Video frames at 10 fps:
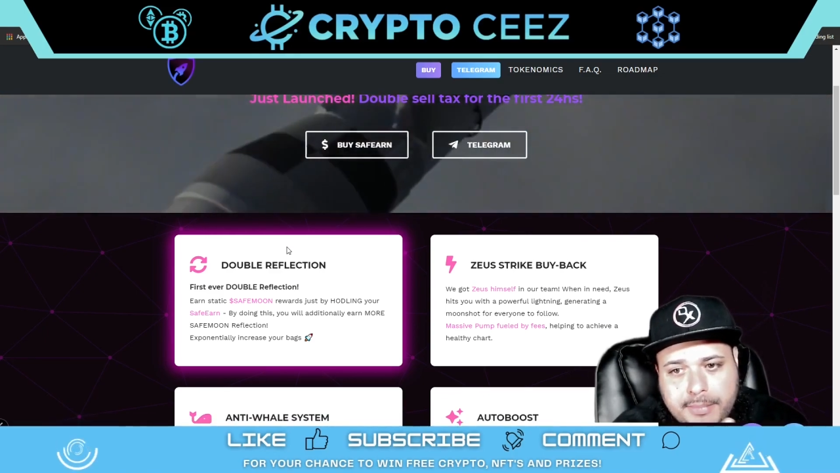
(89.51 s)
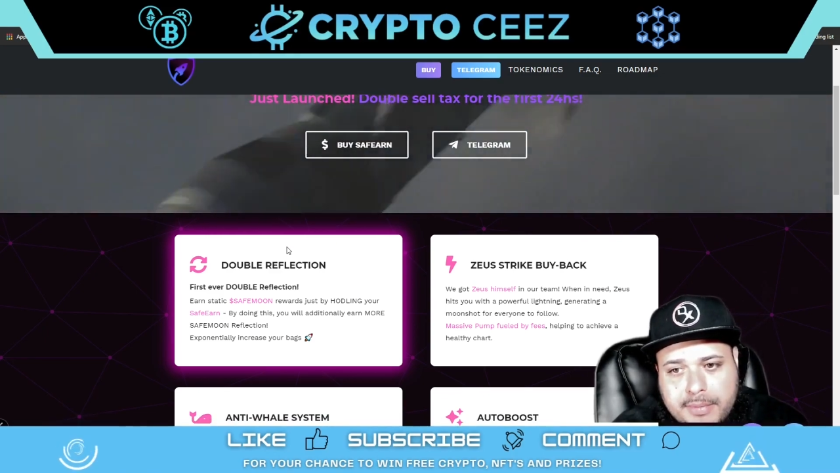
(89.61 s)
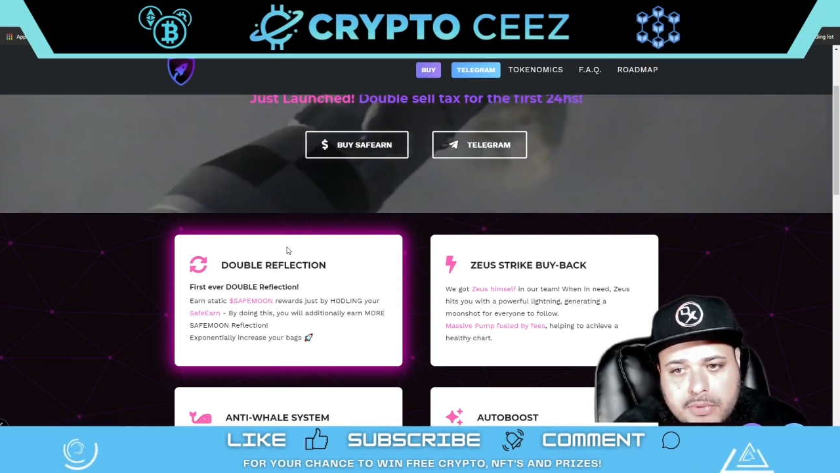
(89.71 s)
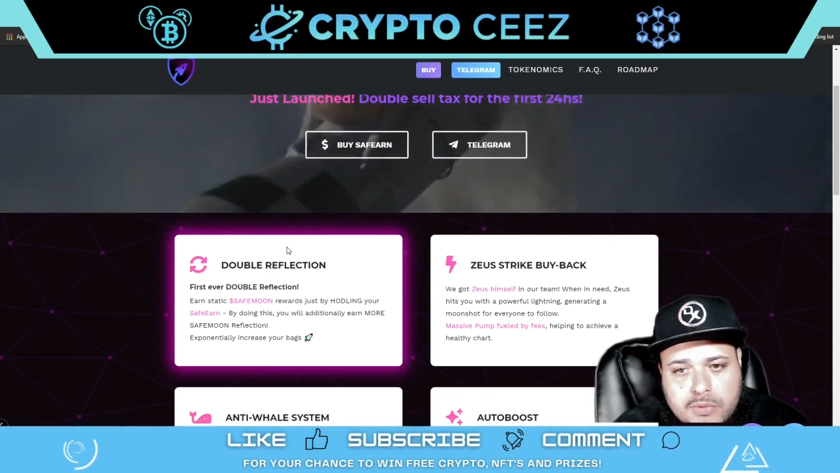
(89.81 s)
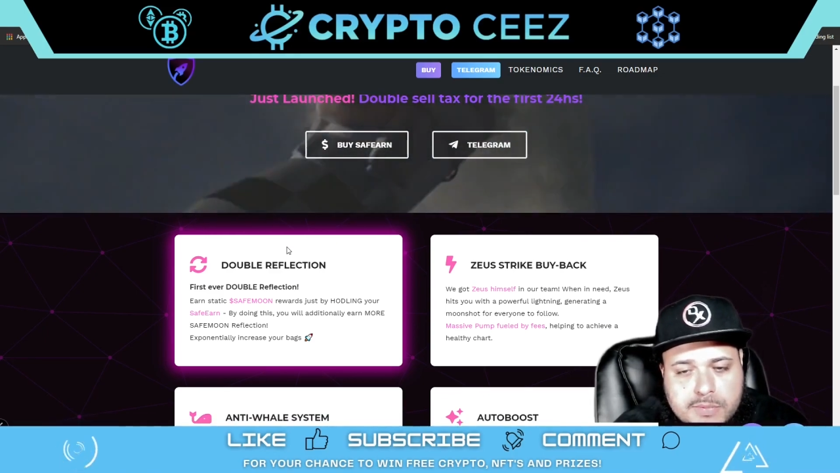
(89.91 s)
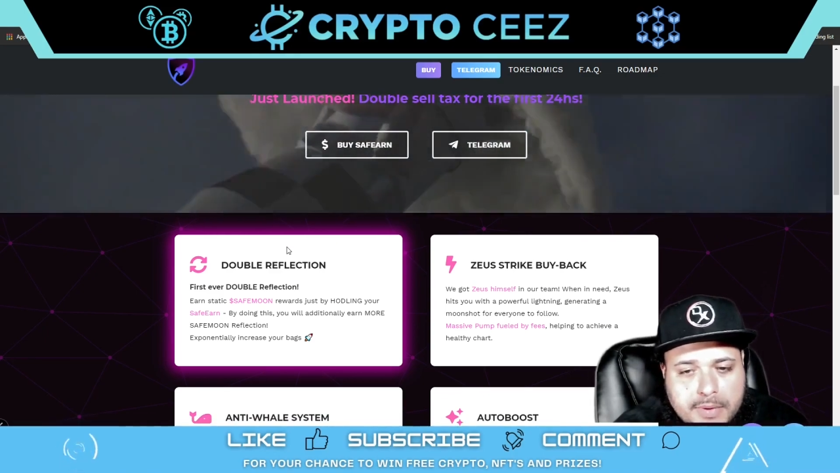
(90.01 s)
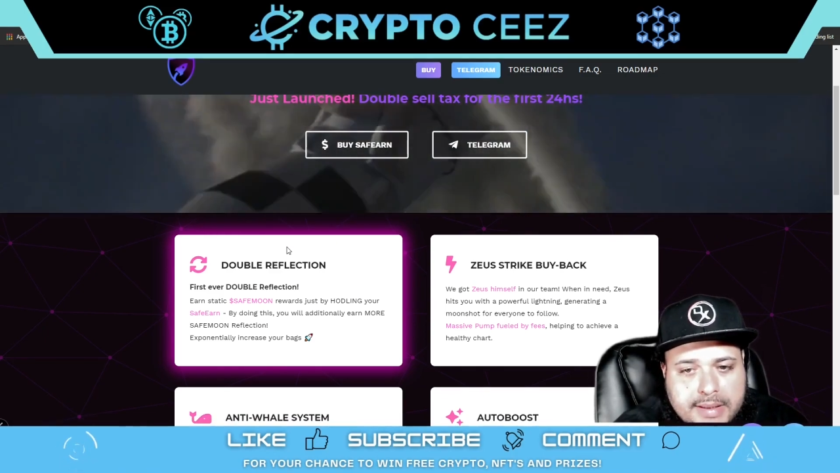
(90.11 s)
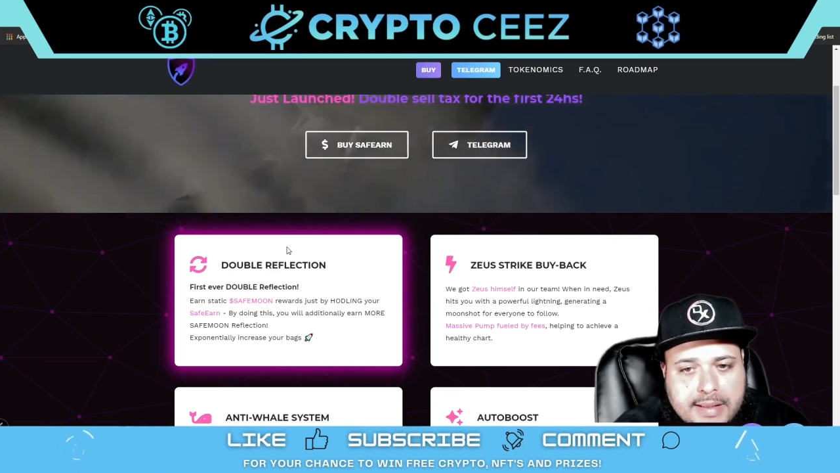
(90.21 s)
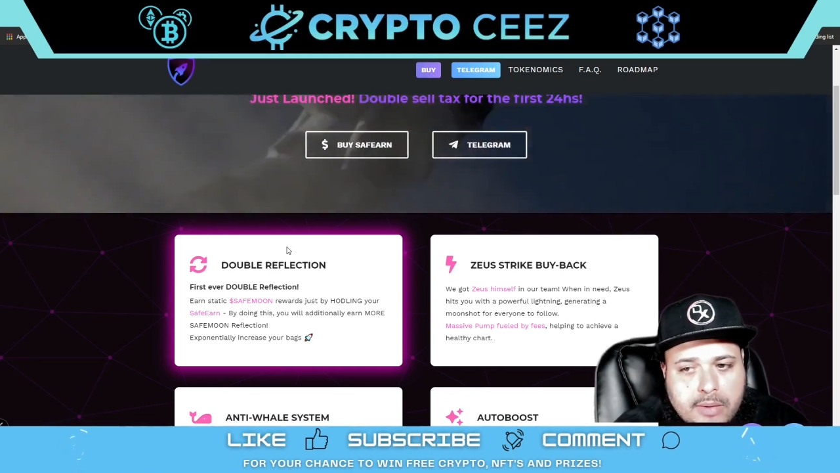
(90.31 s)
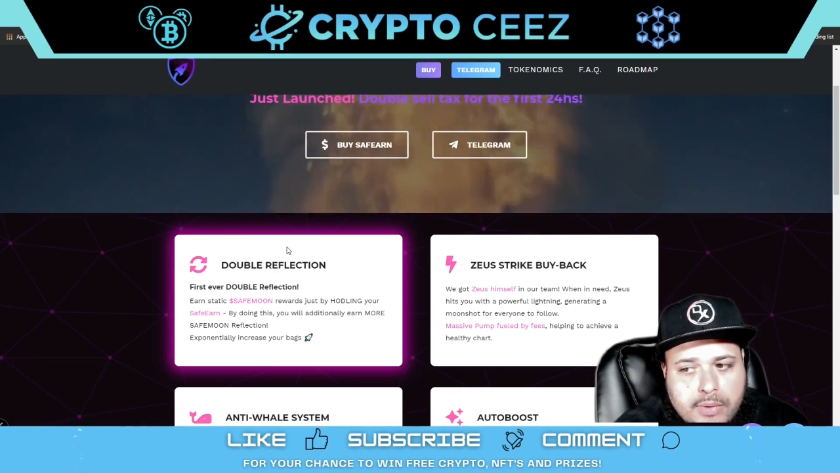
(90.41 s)
People lose money
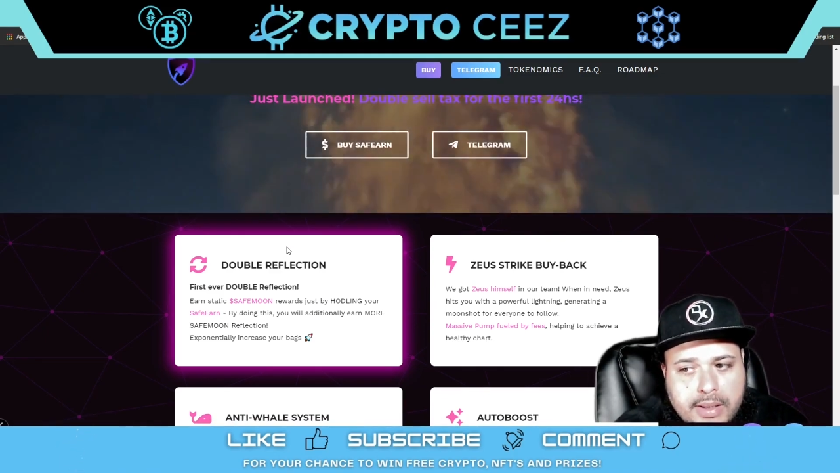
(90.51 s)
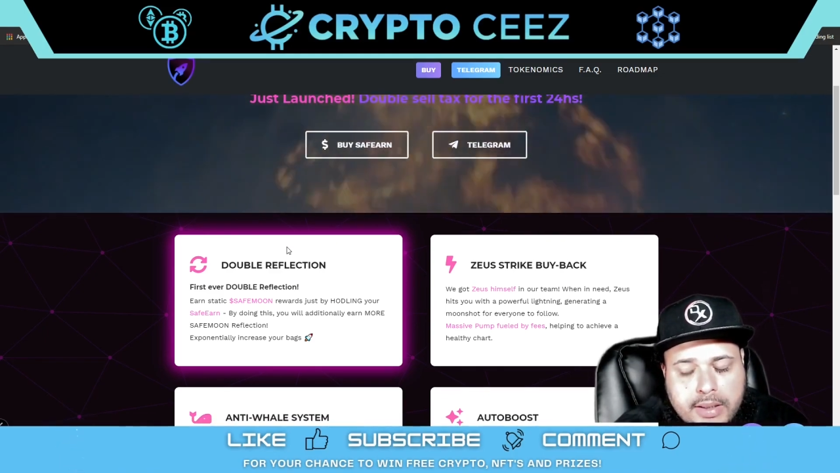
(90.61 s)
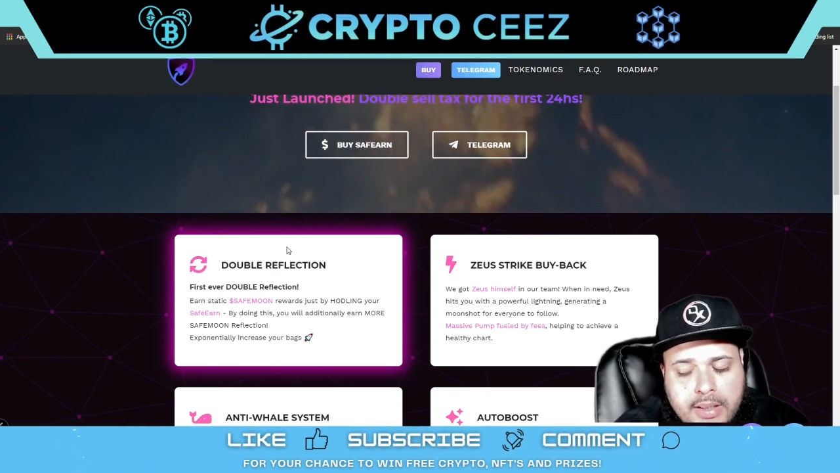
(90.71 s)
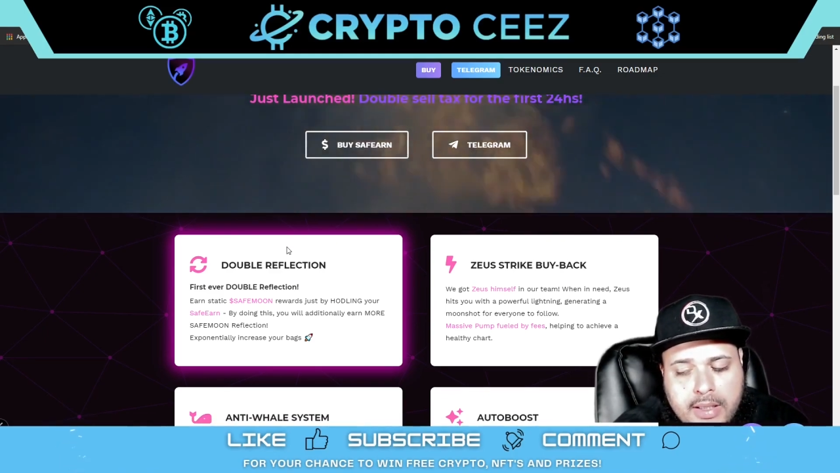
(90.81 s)
that way.